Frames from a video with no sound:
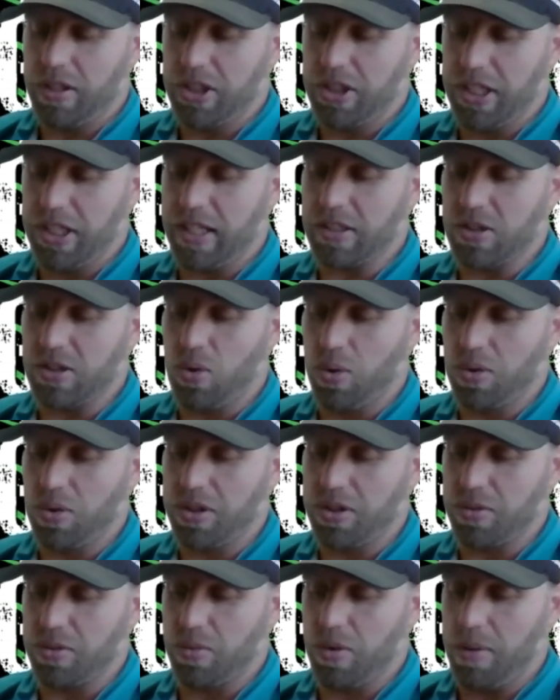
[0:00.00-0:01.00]
she has
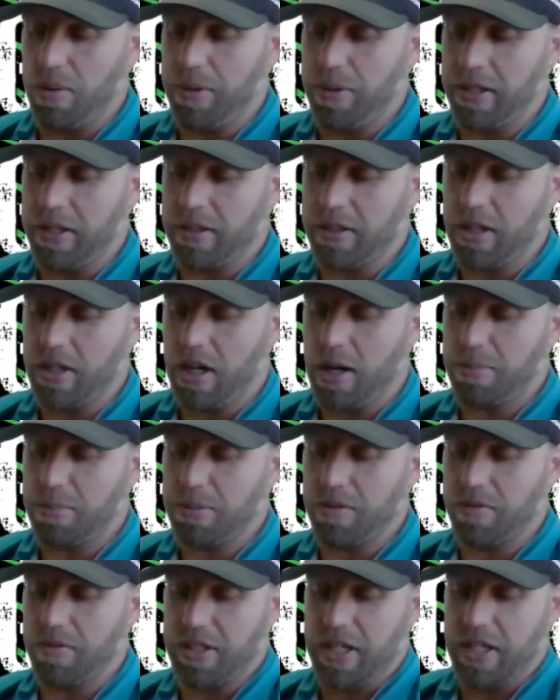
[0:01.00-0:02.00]
horses rubbing
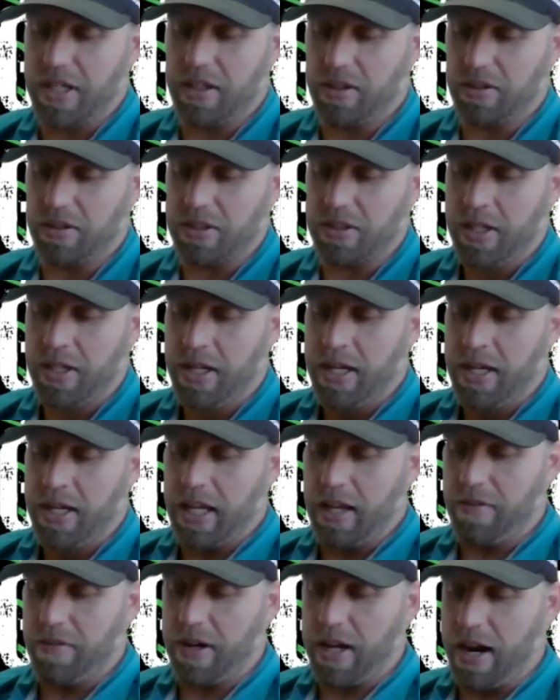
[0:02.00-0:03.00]
tops of tails
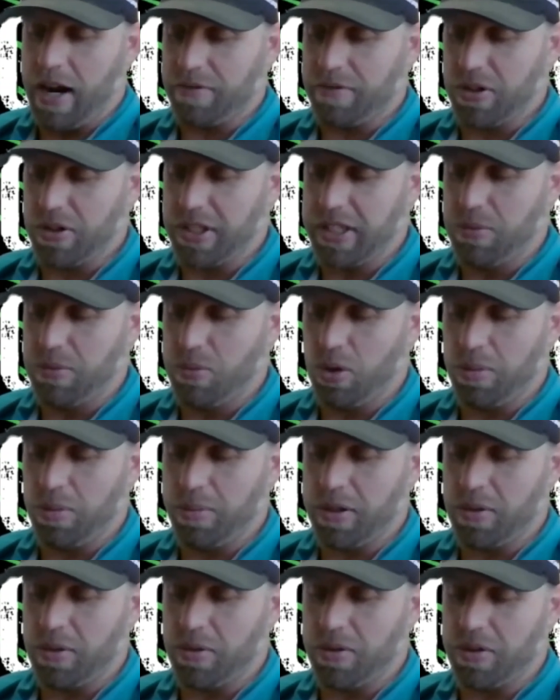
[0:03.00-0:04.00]
even after
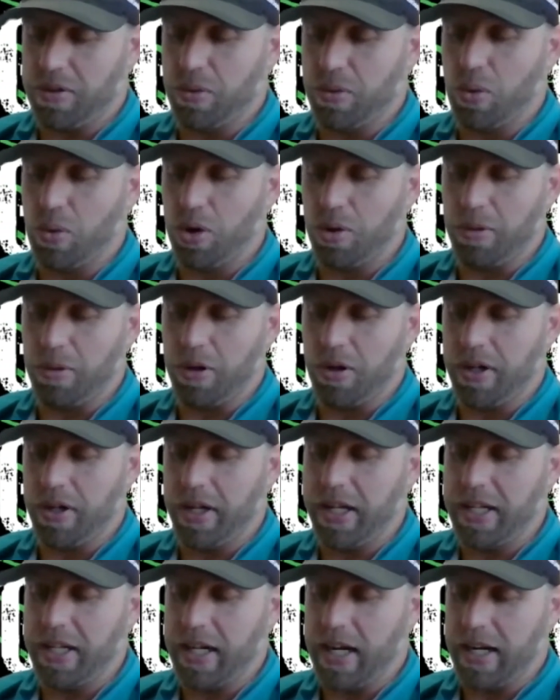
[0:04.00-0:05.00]
deworming with your wormer.
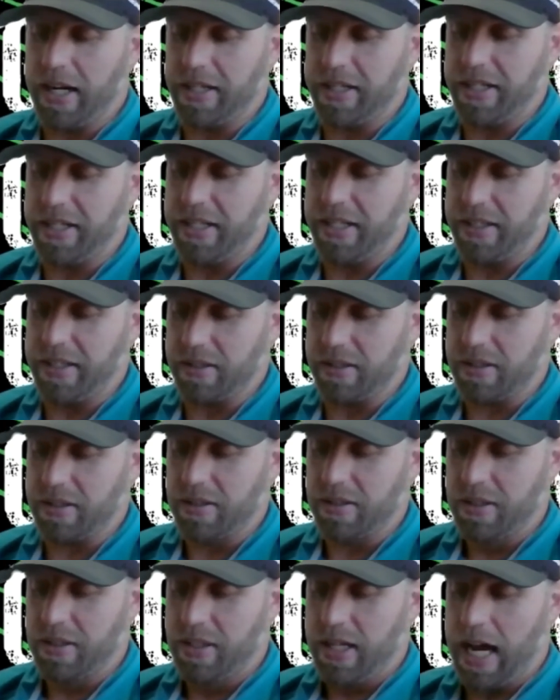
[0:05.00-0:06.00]
Any
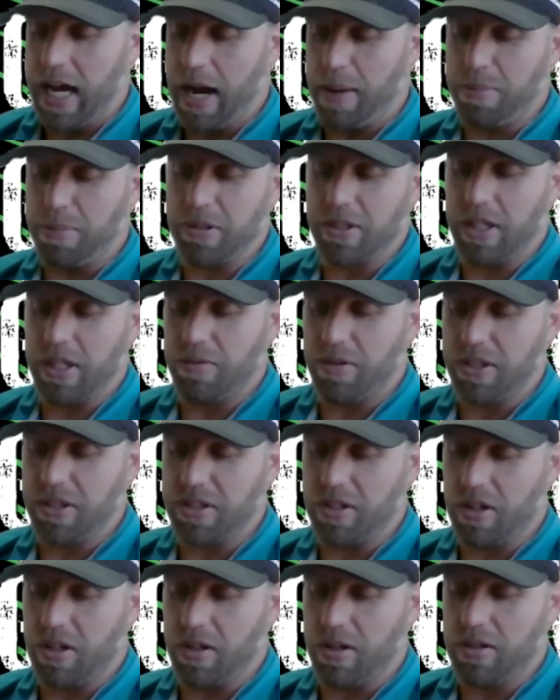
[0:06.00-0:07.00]
ideas? Happens every
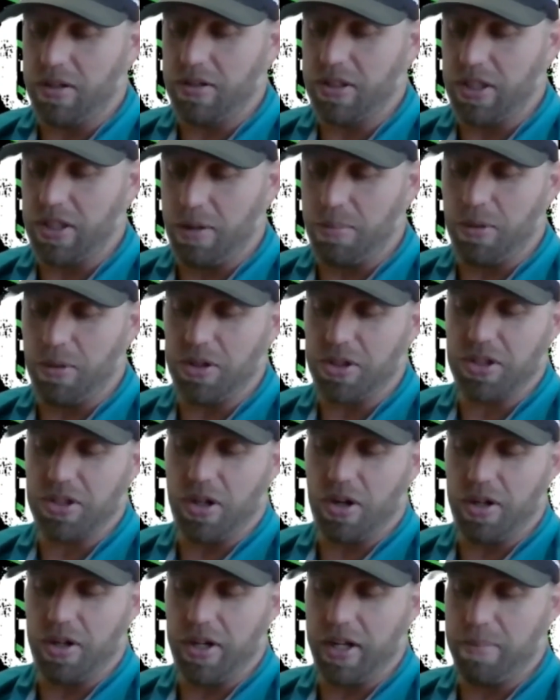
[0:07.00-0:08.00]
summer
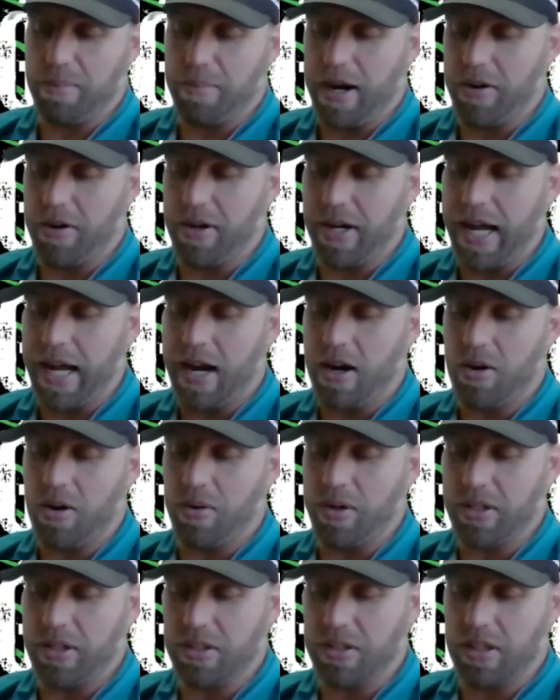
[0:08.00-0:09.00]
starting about
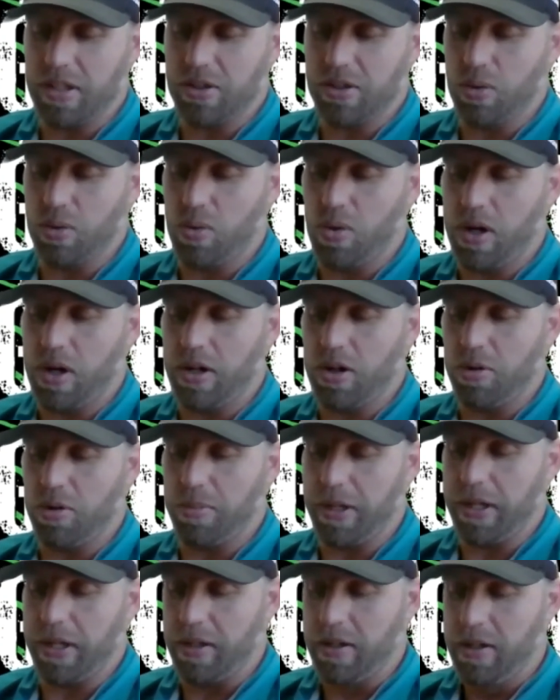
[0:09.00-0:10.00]
now in central
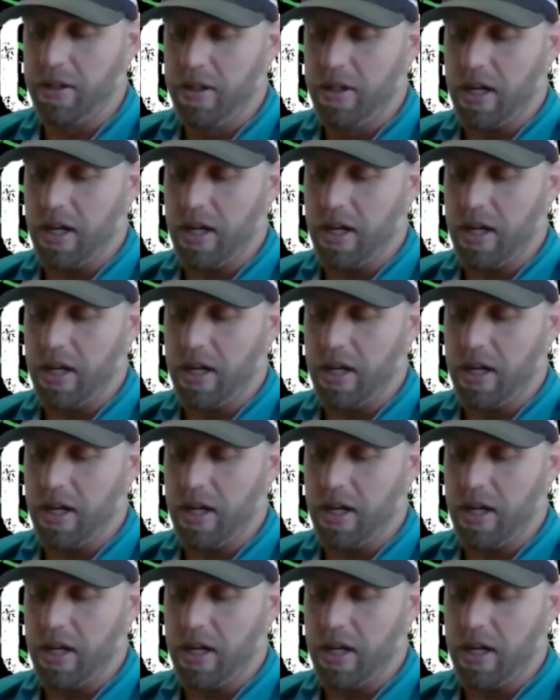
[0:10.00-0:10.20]
Wyoming.